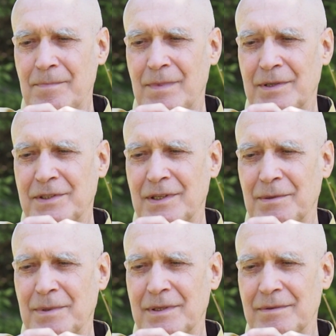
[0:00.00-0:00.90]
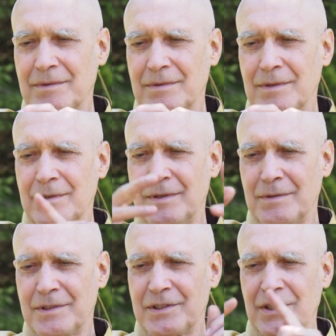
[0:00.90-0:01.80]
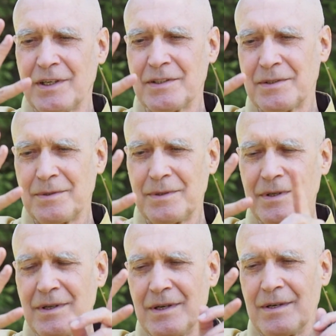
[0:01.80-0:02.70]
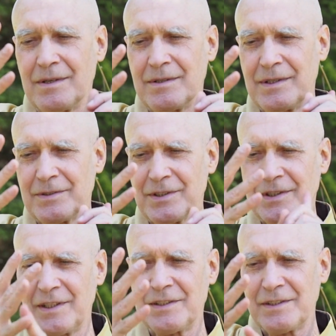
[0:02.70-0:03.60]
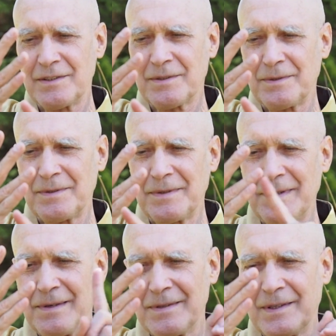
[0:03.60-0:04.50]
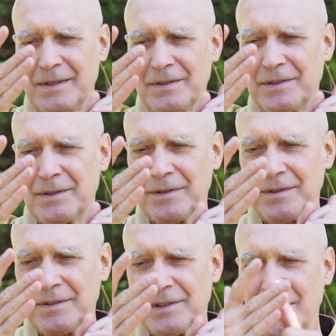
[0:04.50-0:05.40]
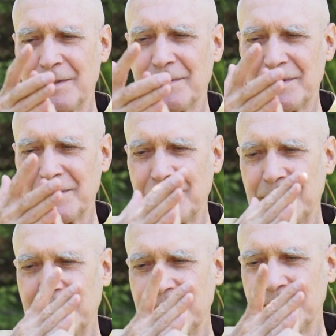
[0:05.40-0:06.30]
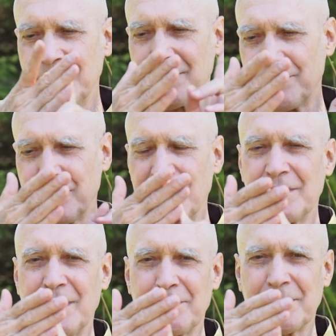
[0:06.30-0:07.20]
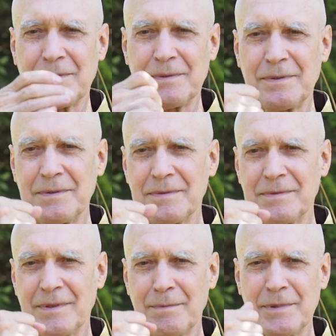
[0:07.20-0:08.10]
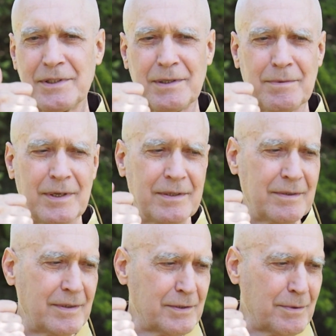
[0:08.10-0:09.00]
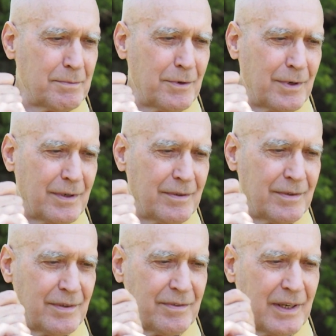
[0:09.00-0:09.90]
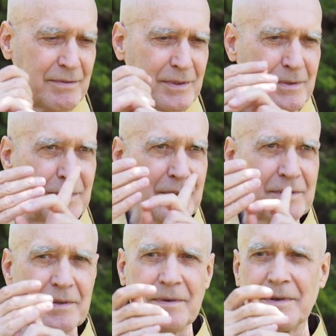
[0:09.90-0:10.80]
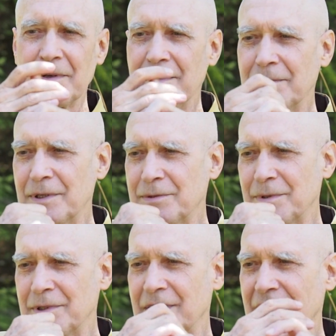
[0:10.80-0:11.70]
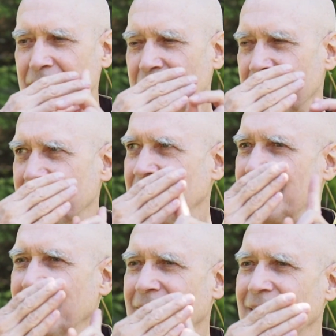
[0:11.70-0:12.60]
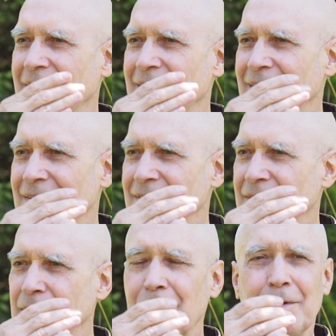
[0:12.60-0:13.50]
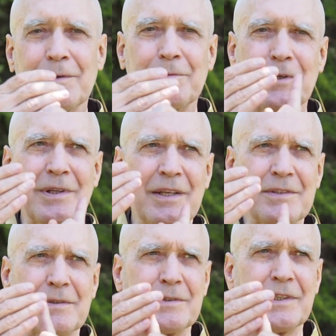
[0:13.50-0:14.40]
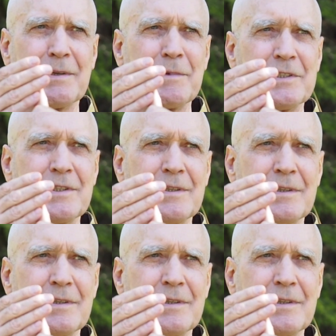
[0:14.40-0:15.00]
What's the other one? There's the Chan school, there's the teaching school, there's the secret school, the precept school. I'm missing one. There's one more, the 5 schools. Which one did I miss? Oh, Pure Land School. Did I mention?